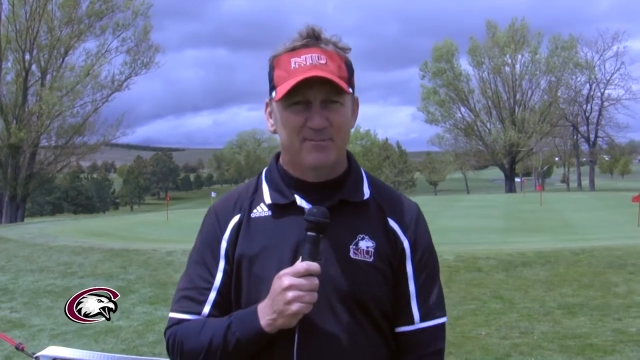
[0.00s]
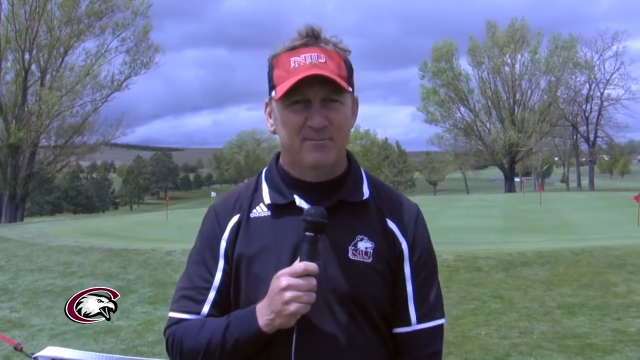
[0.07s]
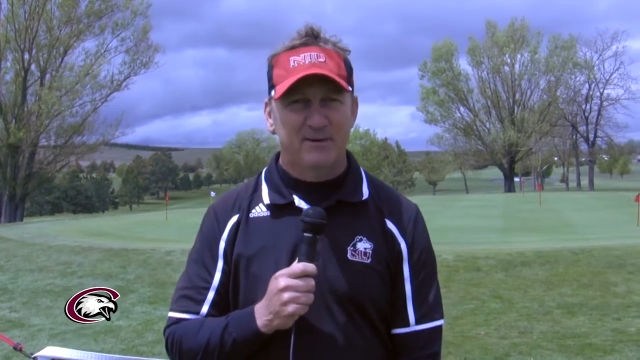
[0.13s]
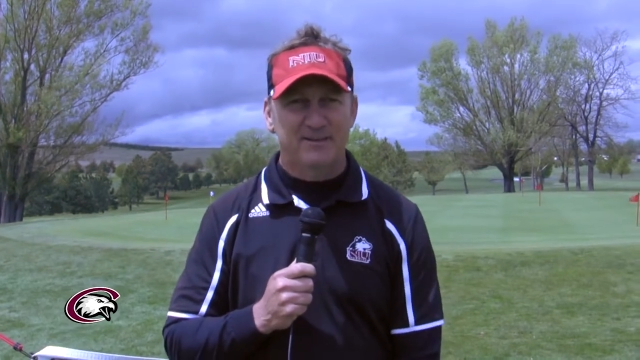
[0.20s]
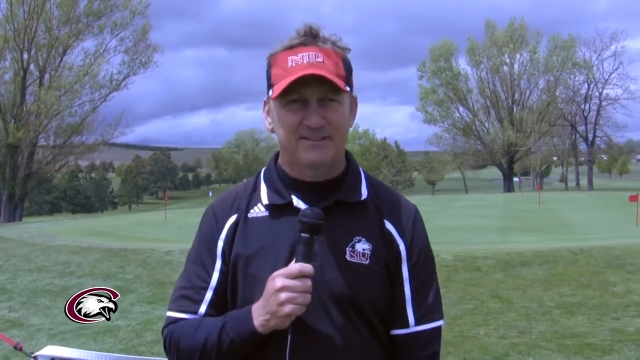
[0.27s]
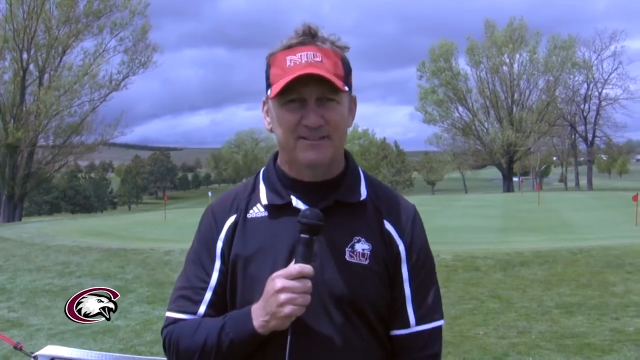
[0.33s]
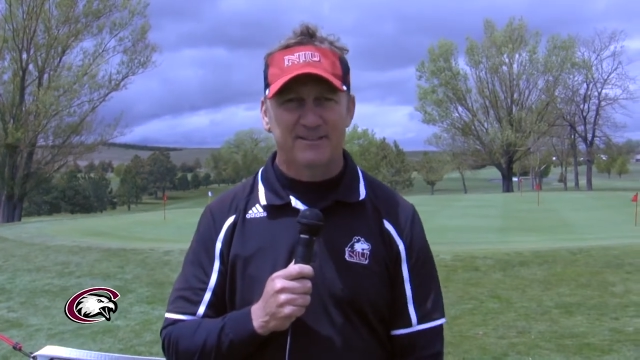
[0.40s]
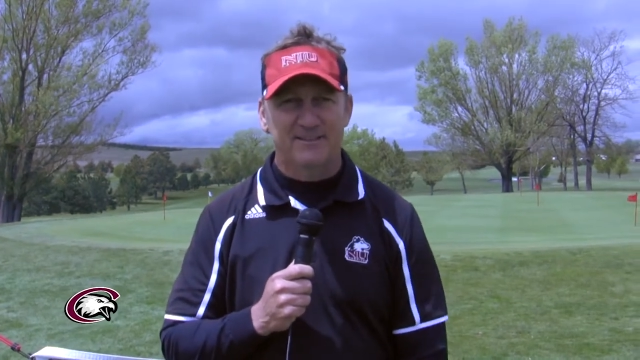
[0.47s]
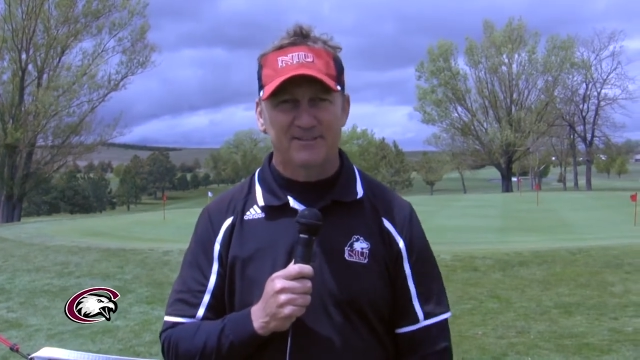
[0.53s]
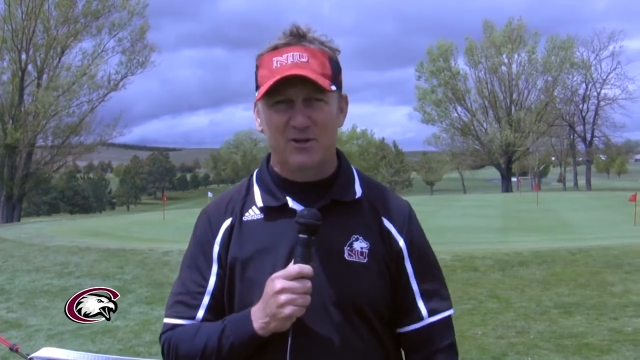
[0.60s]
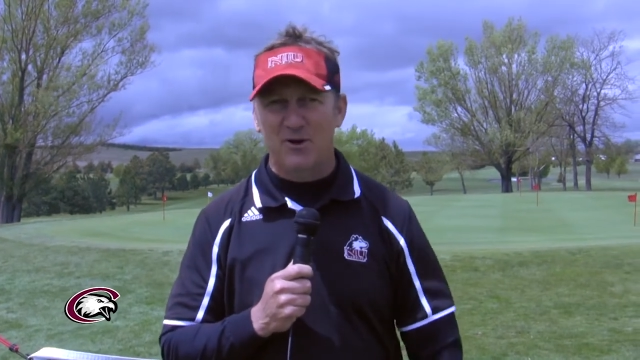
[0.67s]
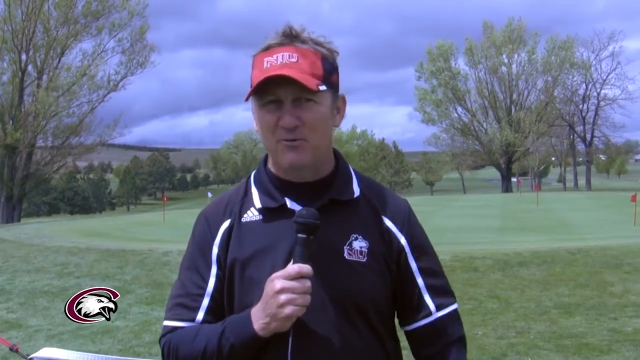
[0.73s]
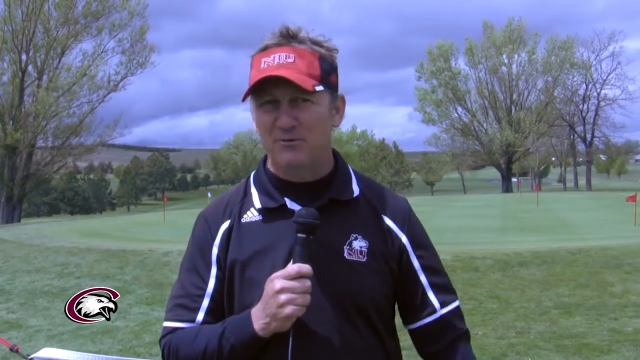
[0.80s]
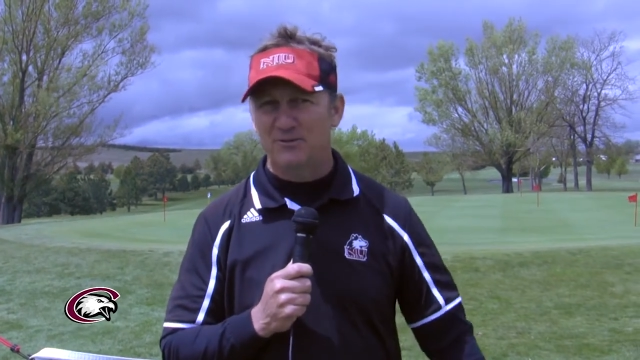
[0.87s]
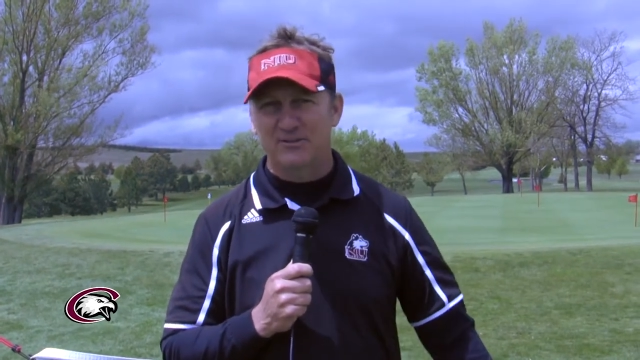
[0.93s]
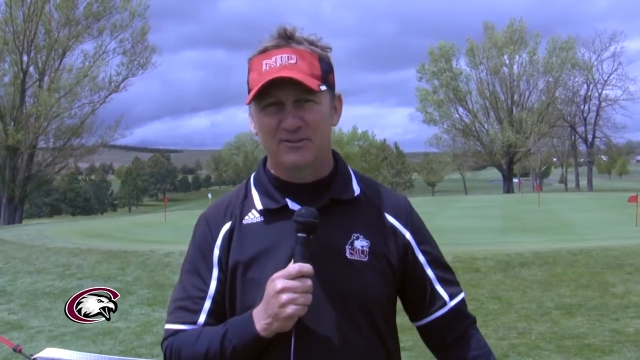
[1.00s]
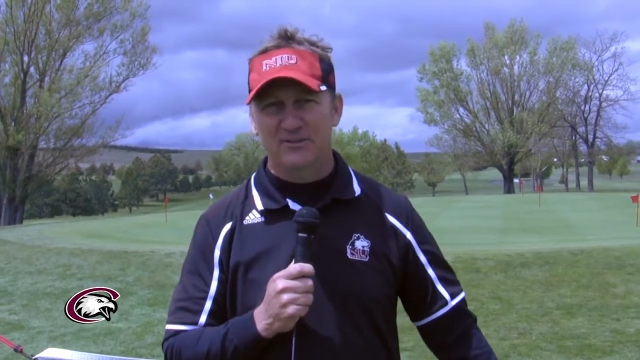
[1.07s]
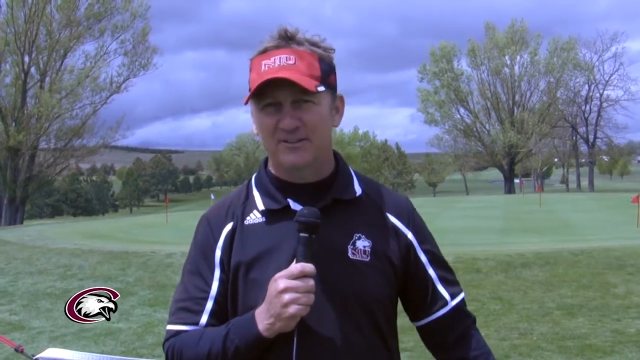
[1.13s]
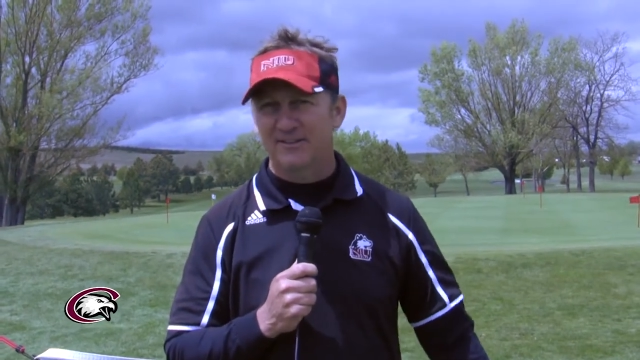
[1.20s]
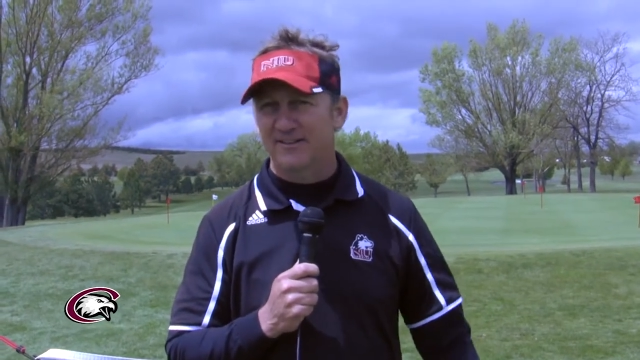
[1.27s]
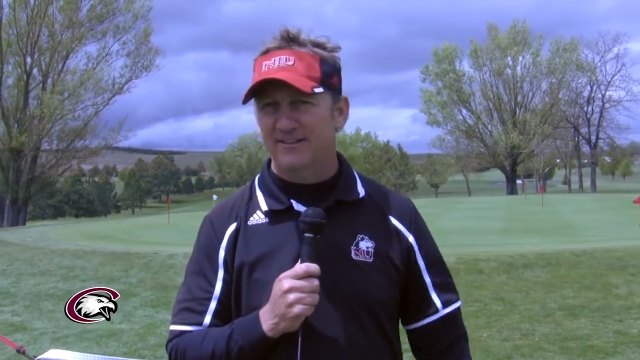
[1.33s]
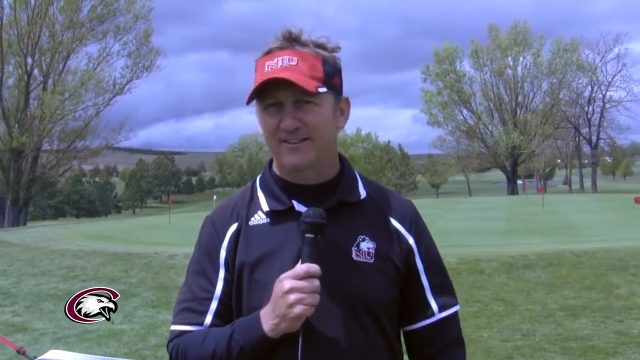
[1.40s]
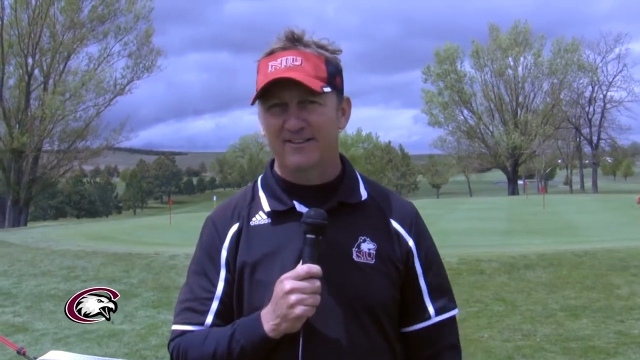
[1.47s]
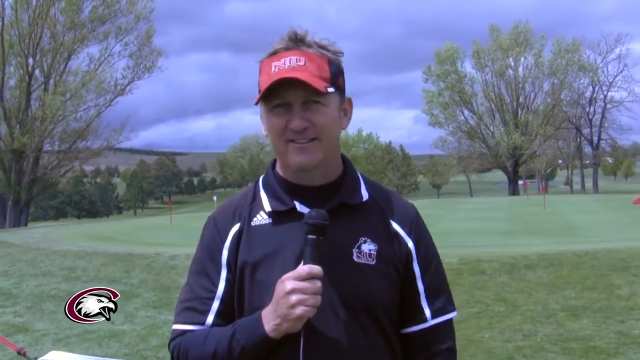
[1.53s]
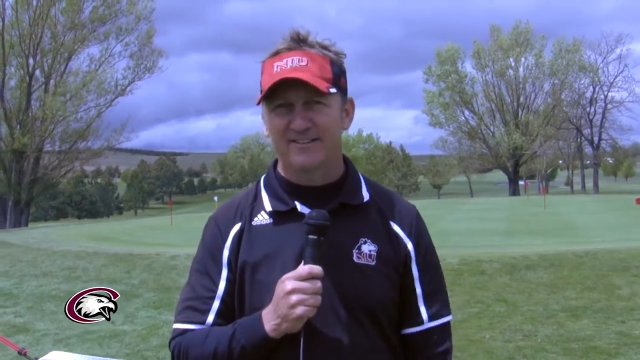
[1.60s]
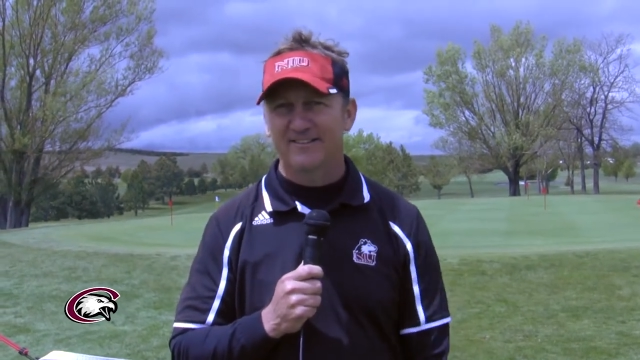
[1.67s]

But it's always good